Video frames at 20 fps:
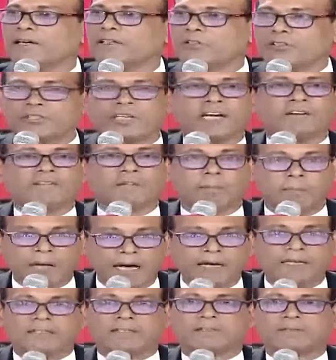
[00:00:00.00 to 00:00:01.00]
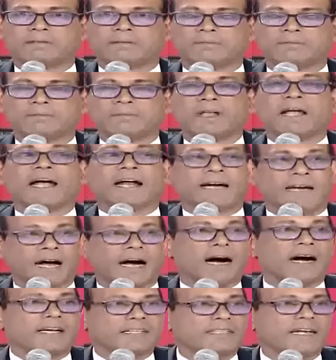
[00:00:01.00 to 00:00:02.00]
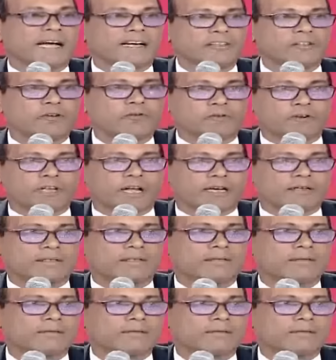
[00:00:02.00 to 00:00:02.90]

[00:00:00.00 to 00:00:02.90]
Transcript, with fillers: to save the planet? And I thank you for that.